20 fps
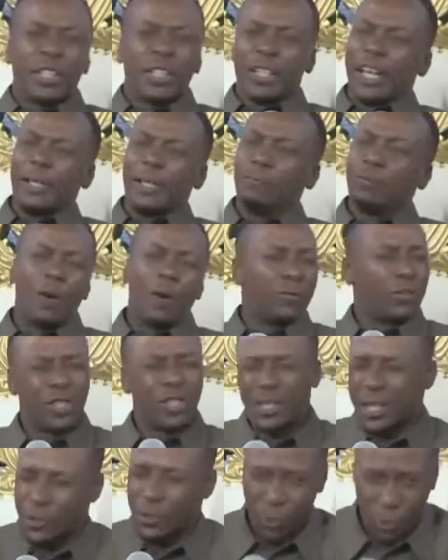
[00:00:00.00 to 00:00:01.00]
name of
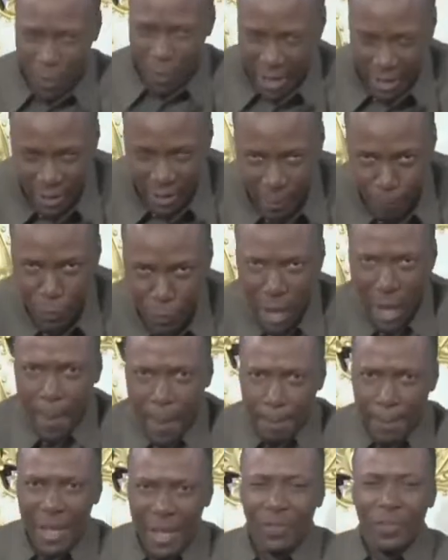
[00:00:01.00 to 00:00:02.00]
Jesus Christ.
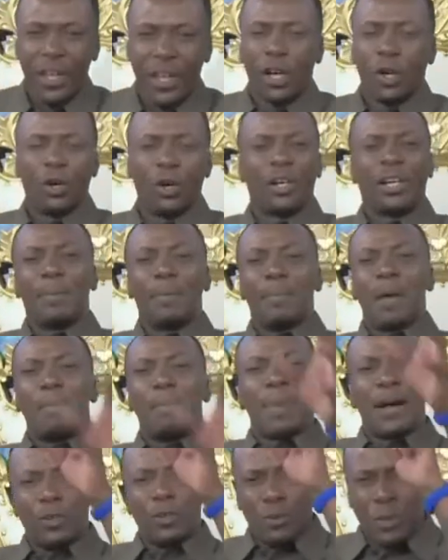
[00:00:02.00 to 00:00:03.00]
May the Lord
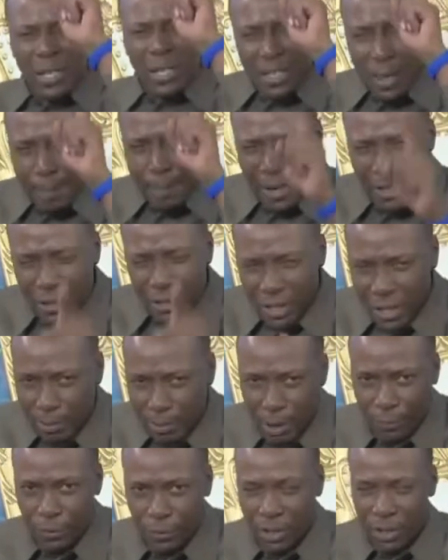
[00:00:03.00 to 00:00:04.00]
remember you in the mighty name
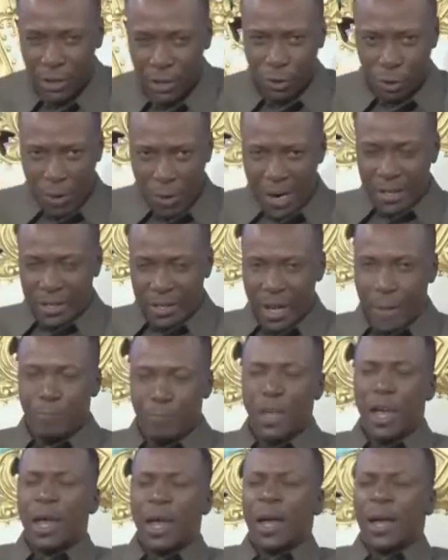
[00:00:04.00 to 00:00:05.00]
of Jesus Christ.
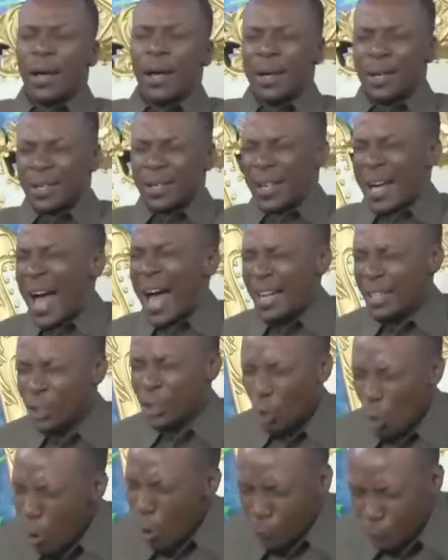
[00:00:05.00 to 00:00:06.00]
I
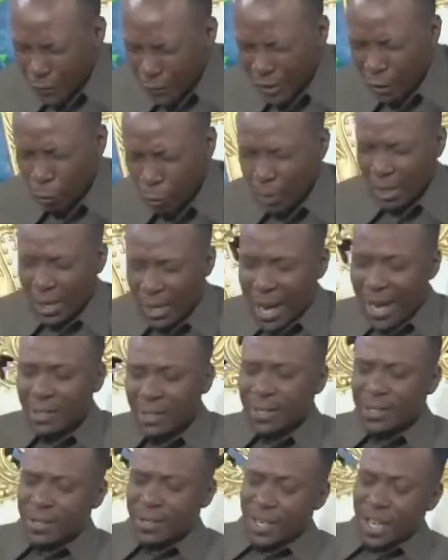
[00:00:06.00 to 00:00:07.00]
know very well. Hata
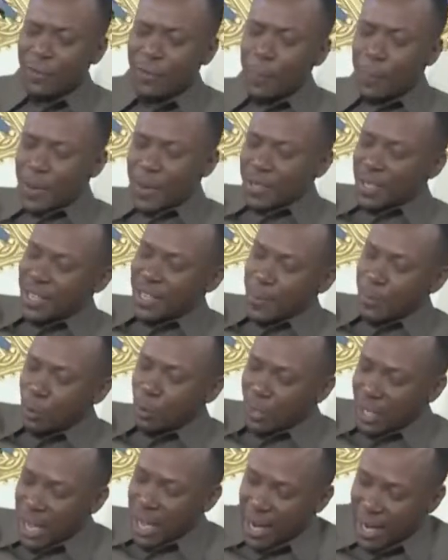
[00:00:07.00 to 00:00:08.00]
sasa hivi pasa sami
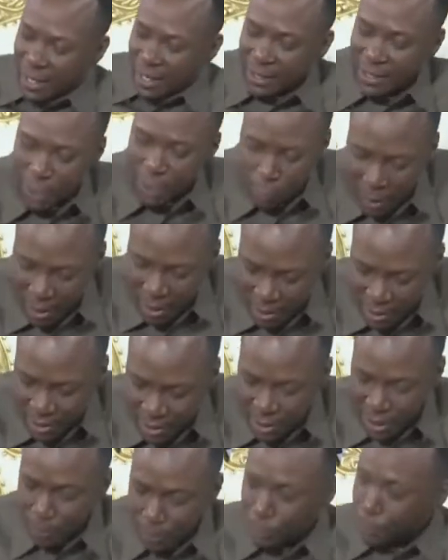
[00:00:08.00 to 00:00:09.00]
ukiangalia kwa hizi
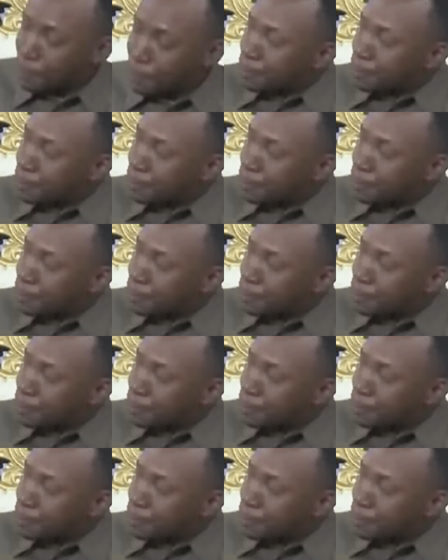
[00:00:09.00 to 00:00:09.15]
simu.